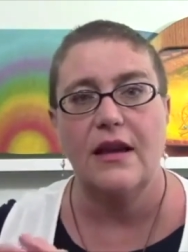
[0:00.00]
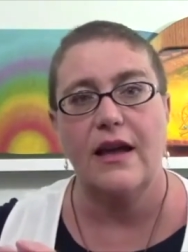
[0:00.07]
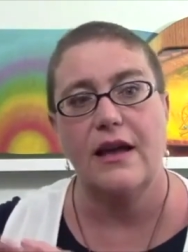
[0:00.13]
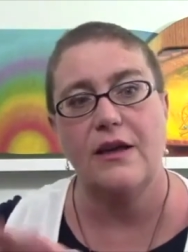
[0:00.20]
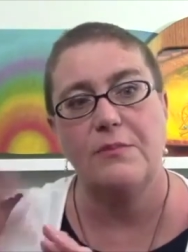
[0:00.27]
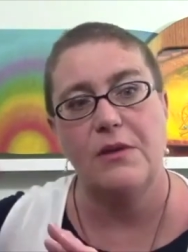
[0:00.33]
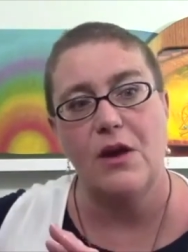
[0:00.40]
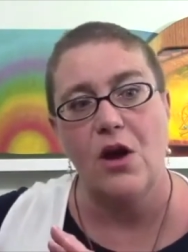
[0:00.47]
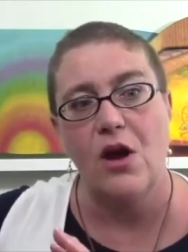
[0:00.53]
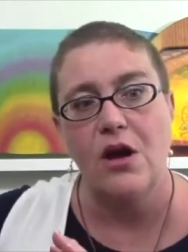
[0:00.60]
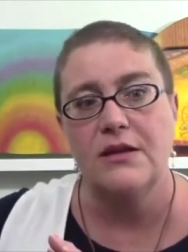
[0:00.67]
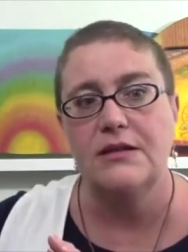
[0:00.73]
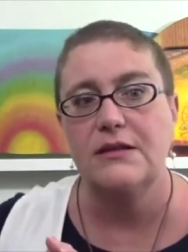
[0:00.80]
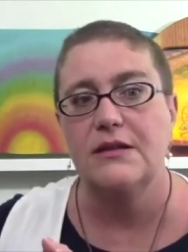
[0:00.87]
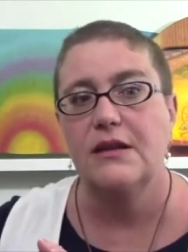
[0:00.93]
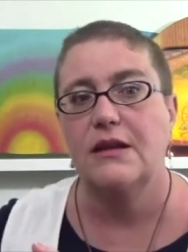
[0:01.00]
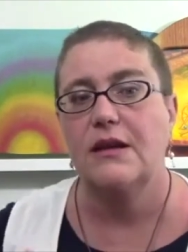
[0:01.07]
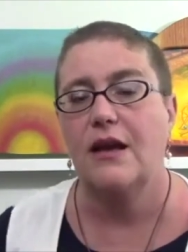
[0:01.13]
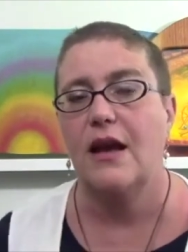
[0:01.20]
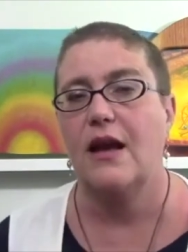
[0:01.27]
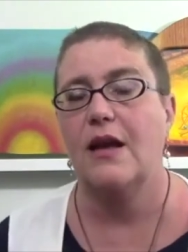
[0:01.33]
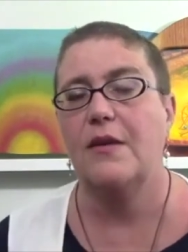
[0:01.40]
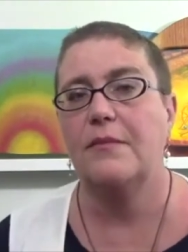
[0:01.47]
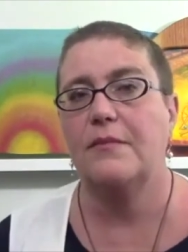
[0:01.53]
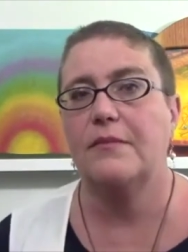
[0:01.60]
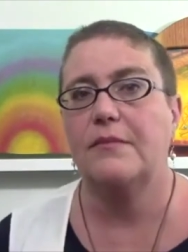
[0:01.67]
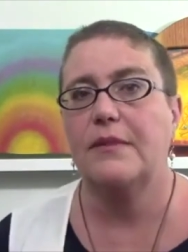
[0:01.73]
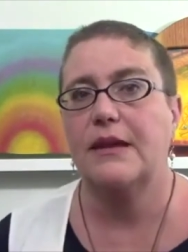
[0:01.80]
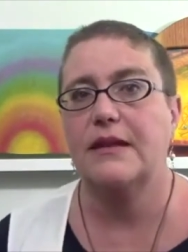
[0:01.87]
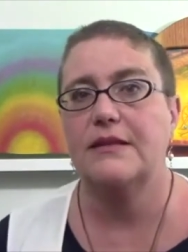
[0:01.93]
and beyond, um,
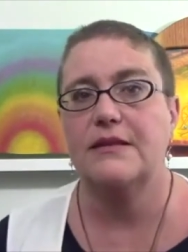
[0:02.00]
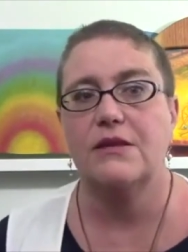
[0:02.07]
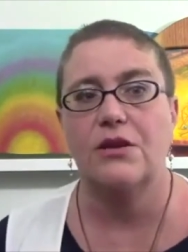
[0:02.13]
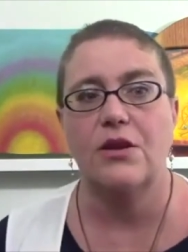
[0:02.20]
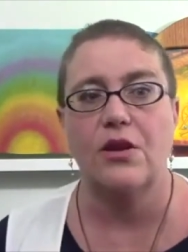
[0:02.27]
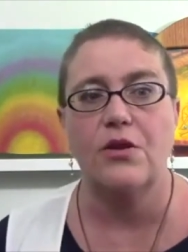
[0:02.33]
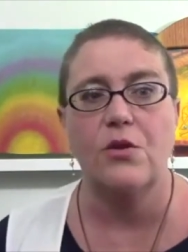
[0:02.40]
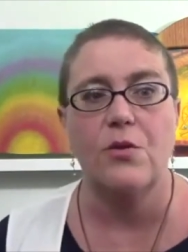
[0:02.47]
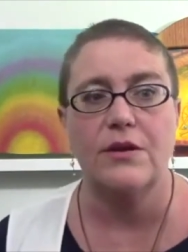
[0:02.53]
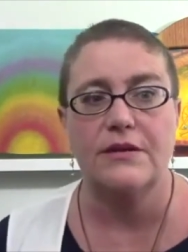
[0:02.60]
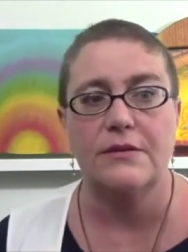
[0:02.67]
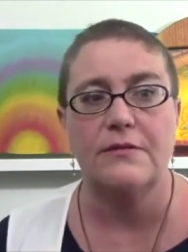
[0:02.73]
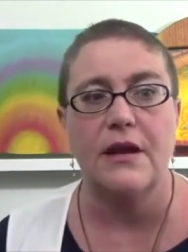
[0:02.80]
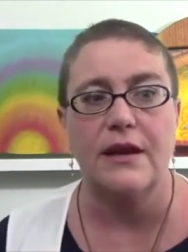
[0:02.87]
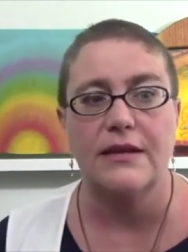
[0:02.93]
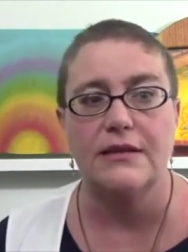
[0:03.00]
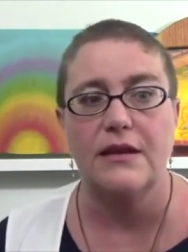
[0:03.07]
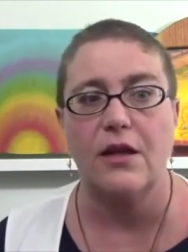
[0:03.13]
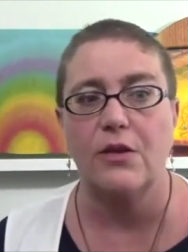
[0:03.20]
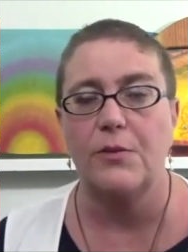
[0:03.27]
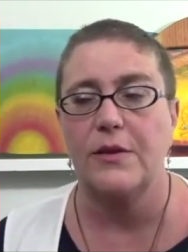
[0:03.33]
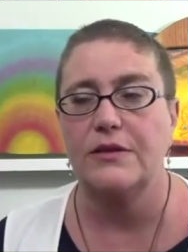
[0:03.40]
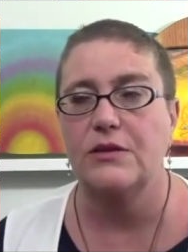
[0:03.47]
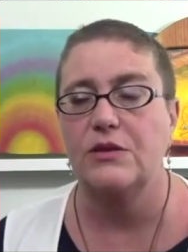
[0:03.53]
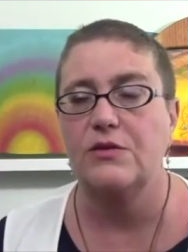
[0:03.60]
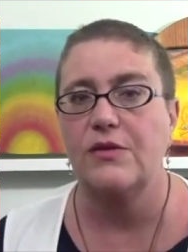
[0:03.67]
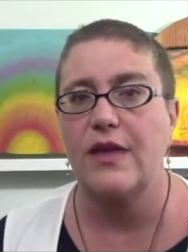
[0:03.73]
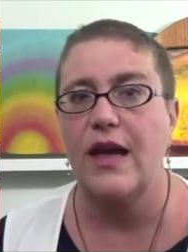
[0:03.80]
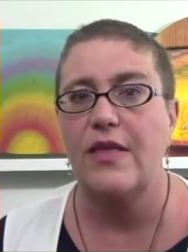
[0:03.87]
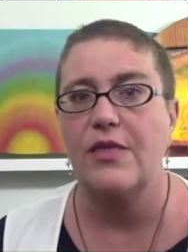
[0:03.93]
because you know you want some nice colored pencils for
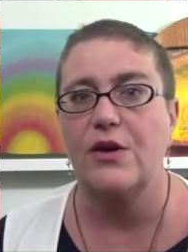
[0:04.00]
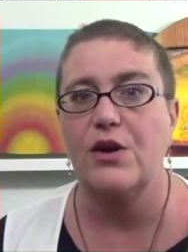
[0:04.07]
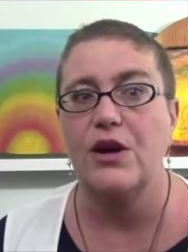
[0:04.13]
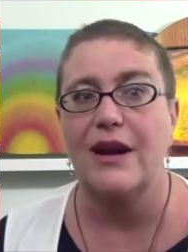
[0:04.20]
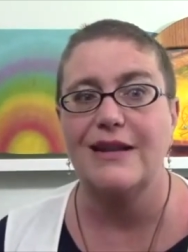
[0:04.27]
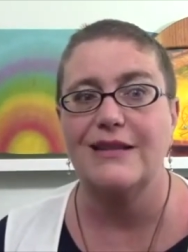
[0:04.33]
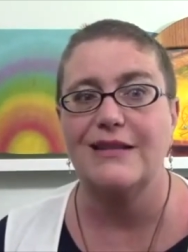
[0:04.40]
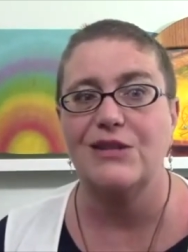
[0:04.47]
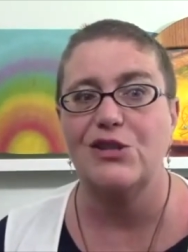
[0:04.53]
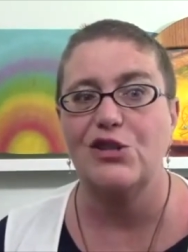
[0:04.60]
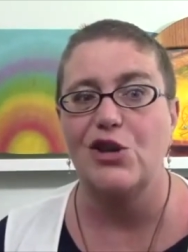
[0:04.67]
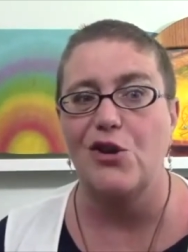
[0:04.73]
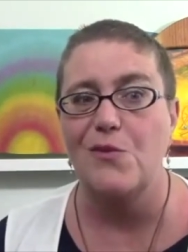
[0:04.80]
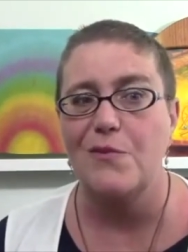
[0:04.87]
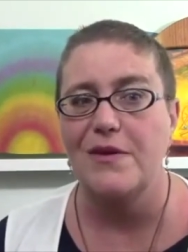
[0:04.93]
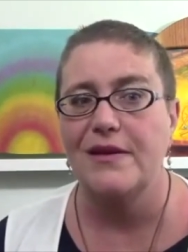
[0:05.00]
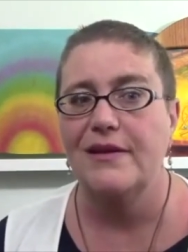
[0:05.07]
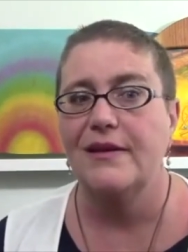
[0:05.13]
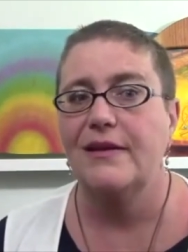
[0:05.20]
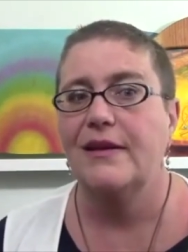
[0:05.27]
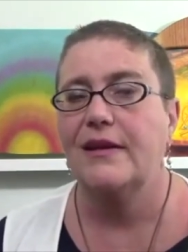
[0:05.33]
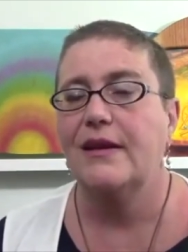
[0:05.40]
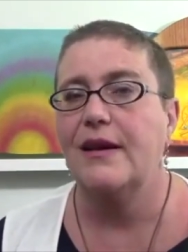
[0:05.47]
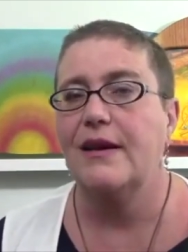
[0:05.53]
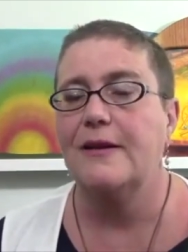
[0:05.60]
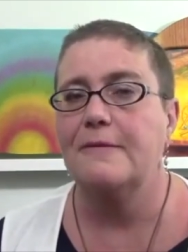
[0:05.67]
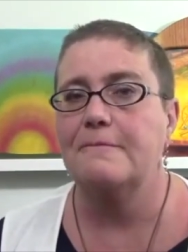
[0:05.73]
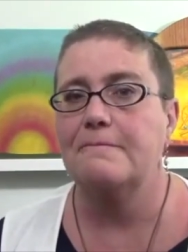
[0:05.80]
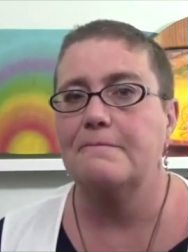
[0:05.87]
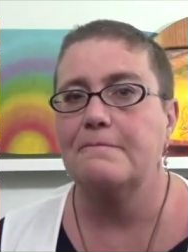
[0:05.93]
that that are nice and sharp.
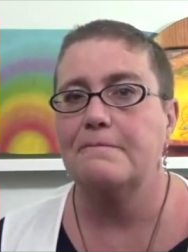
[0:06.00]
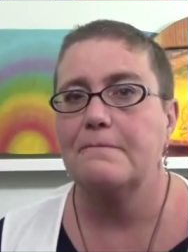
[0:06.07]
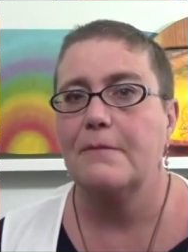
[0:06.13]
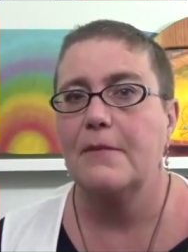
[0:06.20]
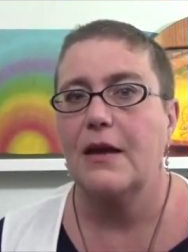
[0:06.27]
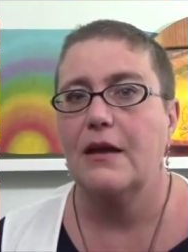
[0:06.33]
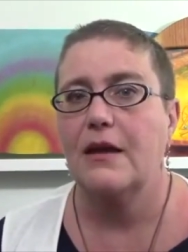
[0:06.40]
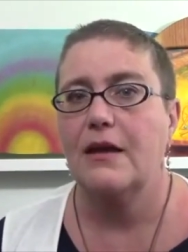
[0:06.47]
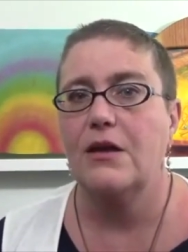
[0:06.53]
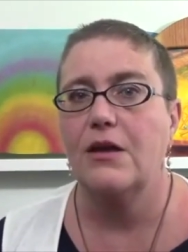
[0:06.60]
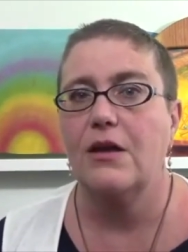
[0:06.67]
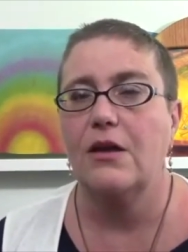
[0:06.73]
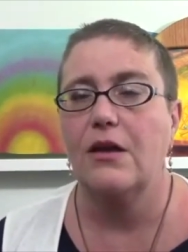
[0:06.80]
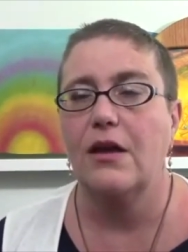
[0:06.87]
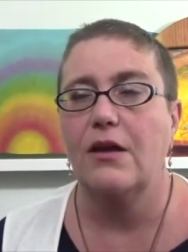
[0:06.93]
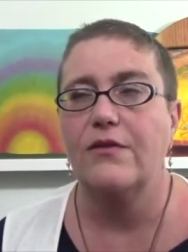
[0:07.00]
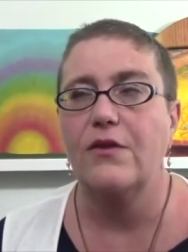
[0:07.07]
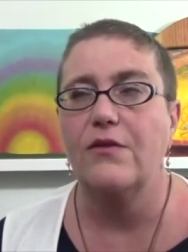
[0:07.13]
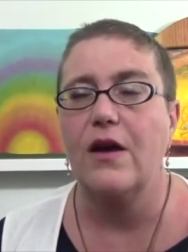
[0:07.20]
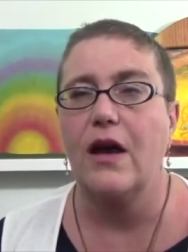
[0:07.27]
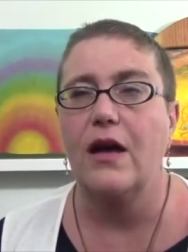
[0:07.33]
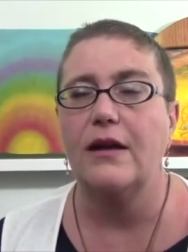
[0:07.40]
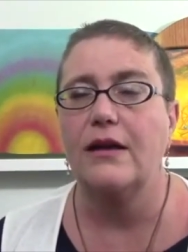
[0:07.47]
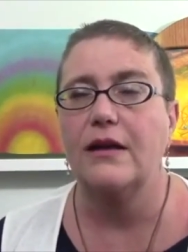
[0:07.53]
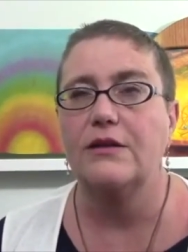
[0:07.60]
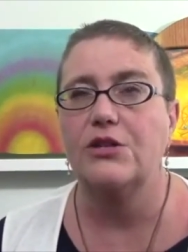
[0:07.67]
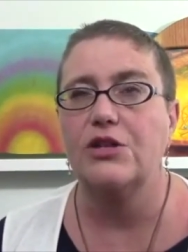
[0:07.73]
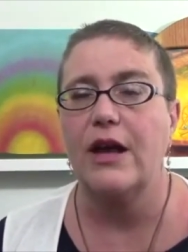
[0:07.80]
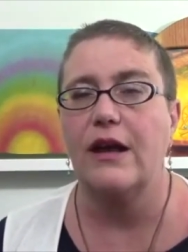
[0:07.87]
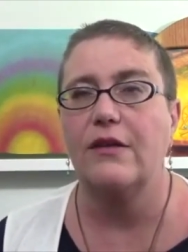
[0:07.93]
Um, if you've got a
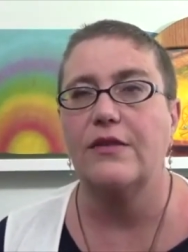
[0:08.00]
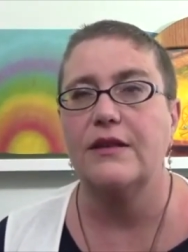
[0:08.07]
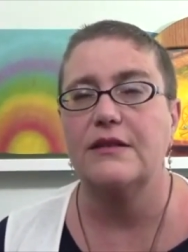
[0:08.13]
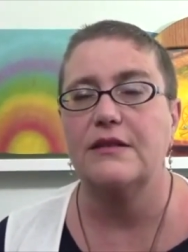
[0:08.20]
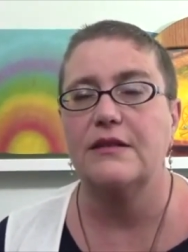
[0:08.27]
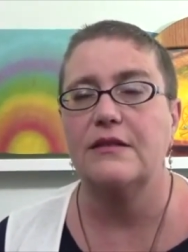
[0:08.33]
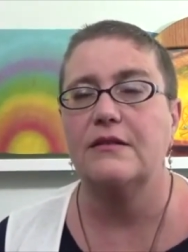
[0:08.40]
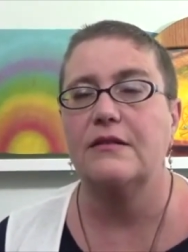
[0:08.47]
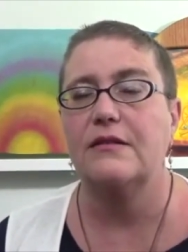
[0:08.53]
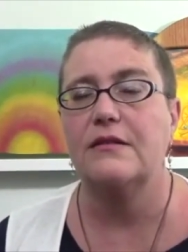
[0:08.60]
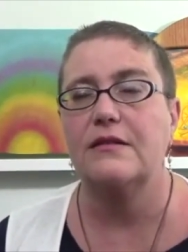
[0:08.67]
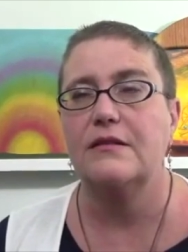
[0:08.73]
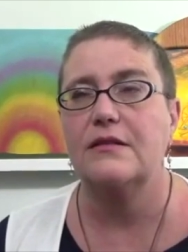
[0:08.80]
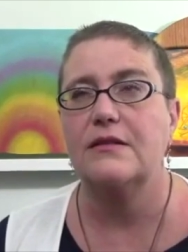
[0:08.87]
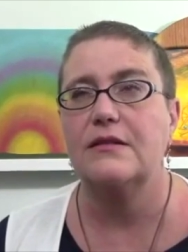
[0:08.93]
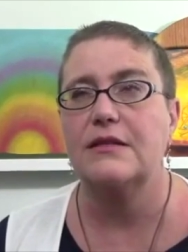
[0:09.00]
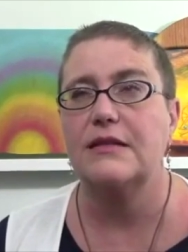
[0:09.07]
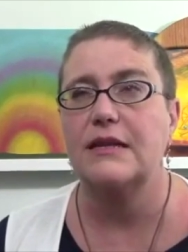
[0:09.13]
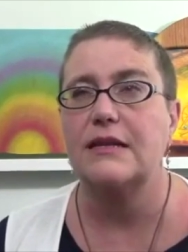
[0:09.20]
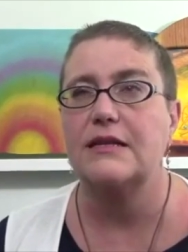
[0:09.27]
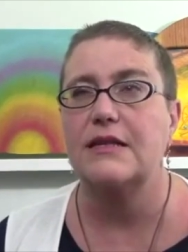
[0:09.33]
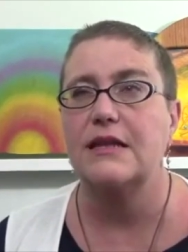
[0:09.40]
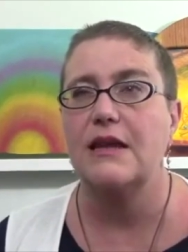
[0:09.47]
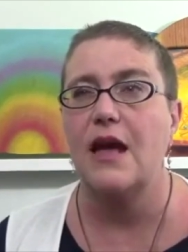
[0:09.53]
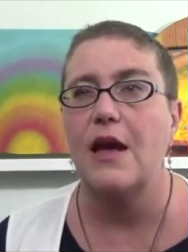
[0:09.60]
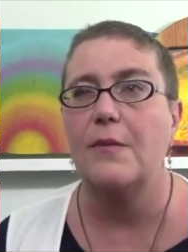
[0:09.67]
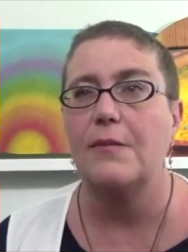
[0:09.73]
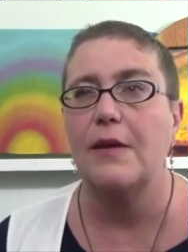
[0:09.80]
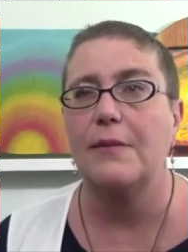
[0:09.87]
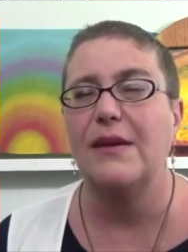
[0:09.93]
child that's in sixth and
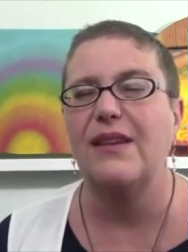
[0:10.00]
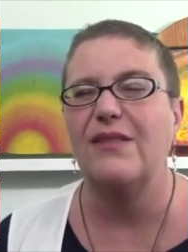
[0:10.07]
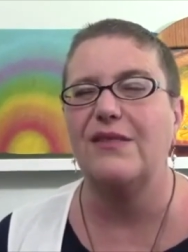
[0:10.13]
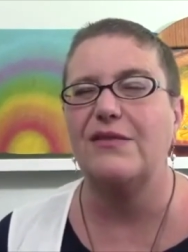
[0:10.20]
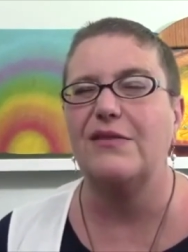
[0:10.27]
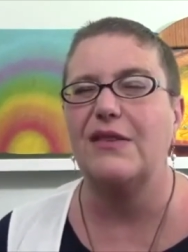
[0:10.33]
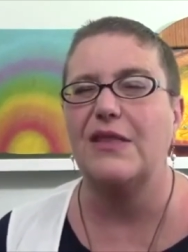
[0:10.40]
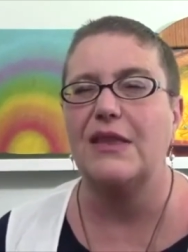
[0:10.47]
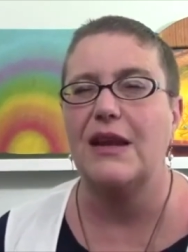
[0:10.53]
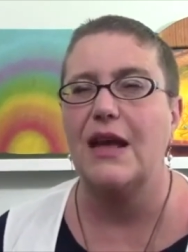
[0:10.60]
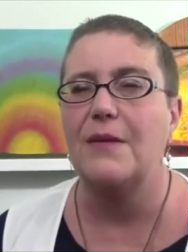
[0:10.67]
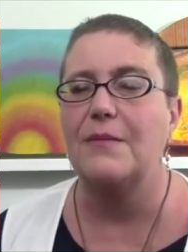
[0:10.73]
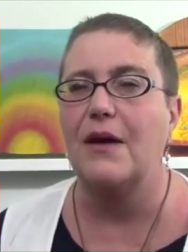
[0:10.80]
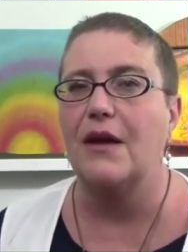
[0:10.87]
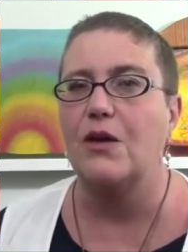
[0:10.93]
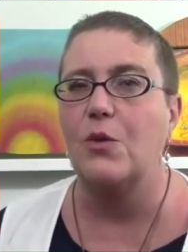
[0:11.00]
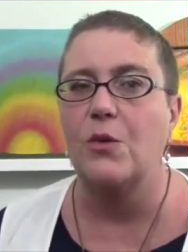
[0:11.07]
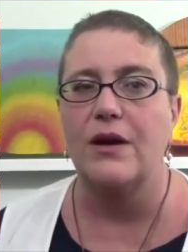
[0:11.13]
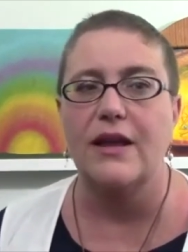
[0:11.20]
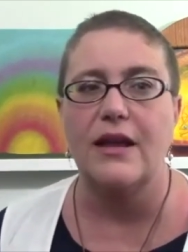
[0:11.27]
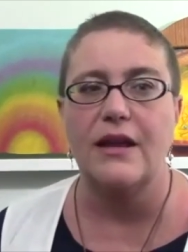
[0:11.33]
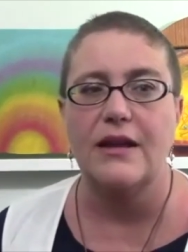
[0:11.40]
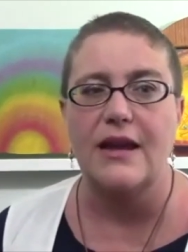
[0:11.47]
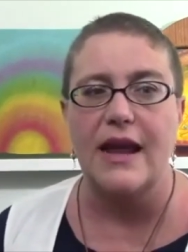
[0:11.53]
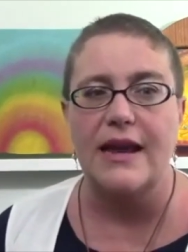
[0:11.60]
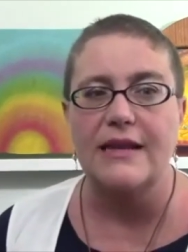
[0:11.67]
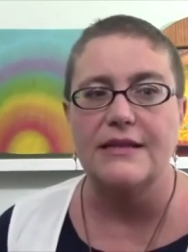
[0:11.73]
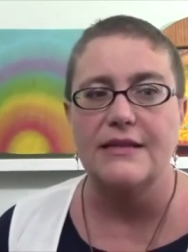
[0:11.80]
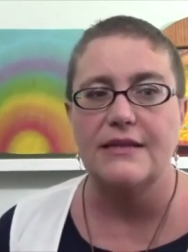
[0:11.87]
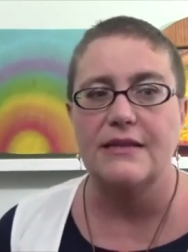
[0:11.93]
up, maybe even fifth and up, you want a
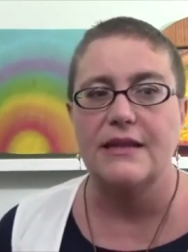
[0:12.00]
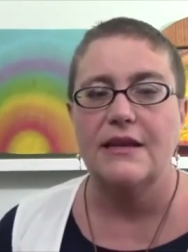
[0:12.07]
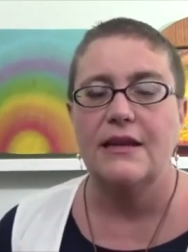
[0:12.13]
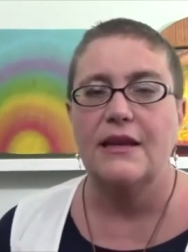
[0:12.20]
nice